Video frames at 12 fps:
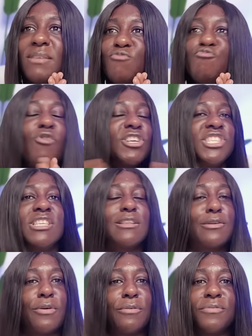watching a lot
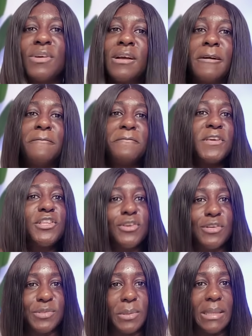of videos
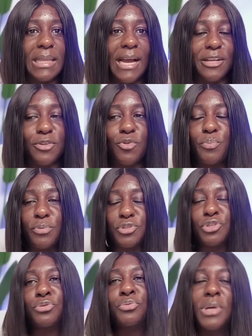online, you know,
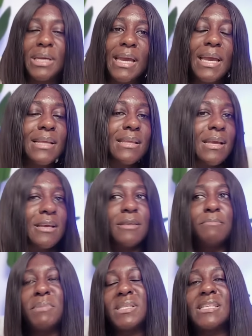portraying
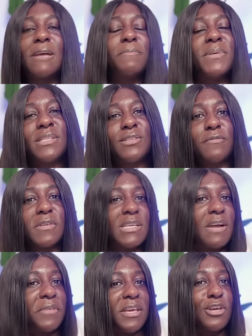bits and pieces of the South
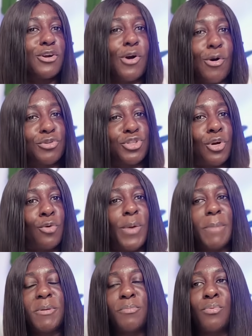African culture where
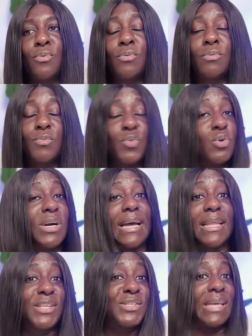people will gather
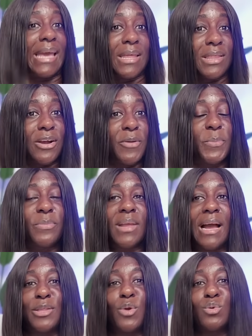together and they
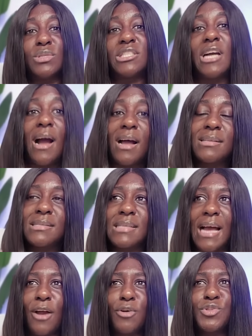will dance. I
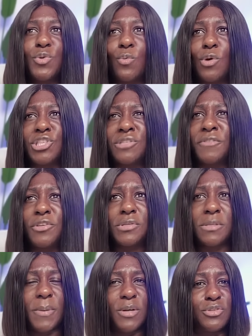also watched videos
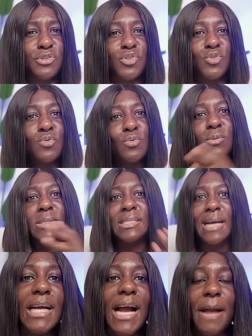about the Zulu
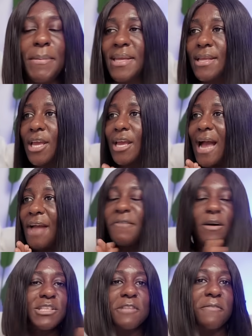dance. I mean, I
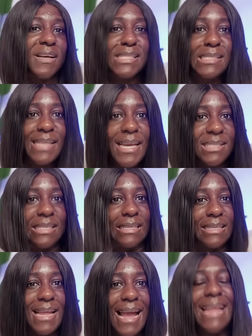found it
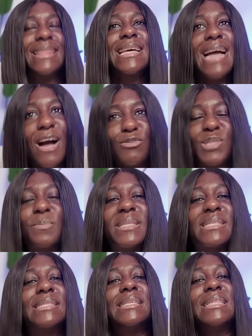fascinating. And the housemates
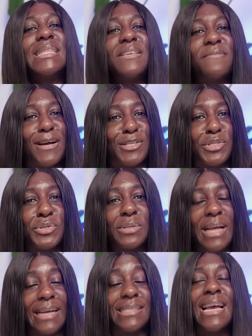delivered
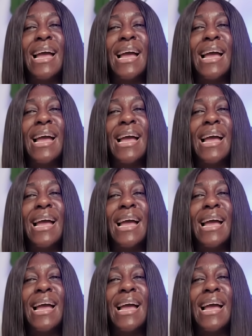tonight.